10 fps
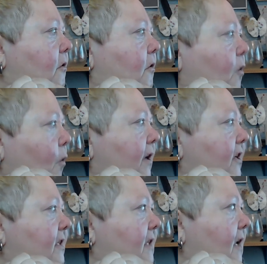
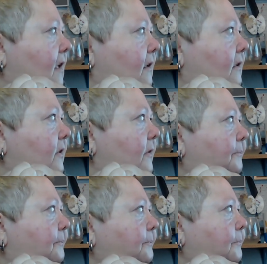gorgeous colors
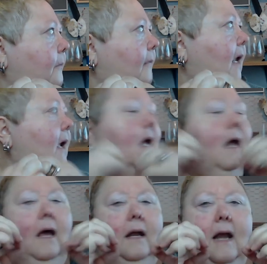
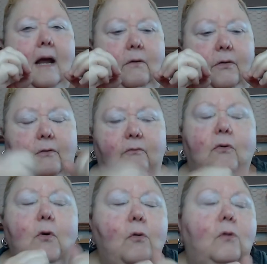now the
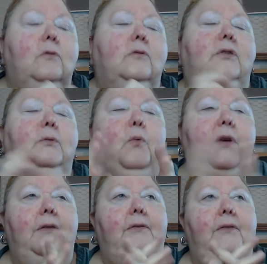rules
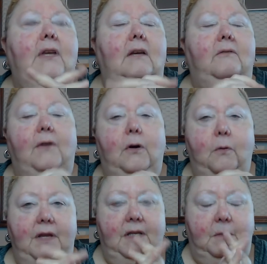with the photo
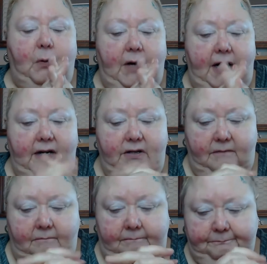inspiration
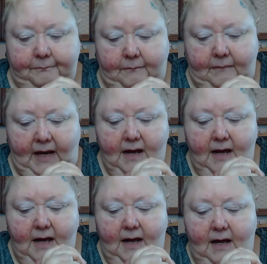
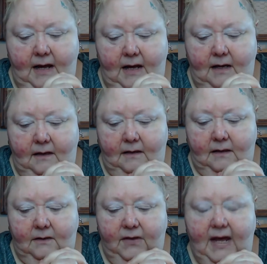
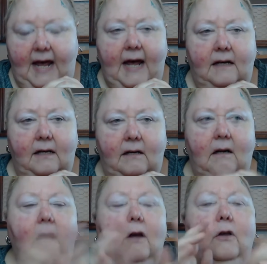is that
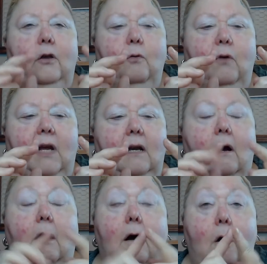you can
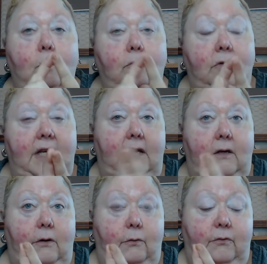only
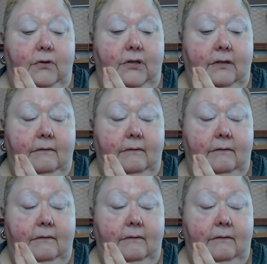use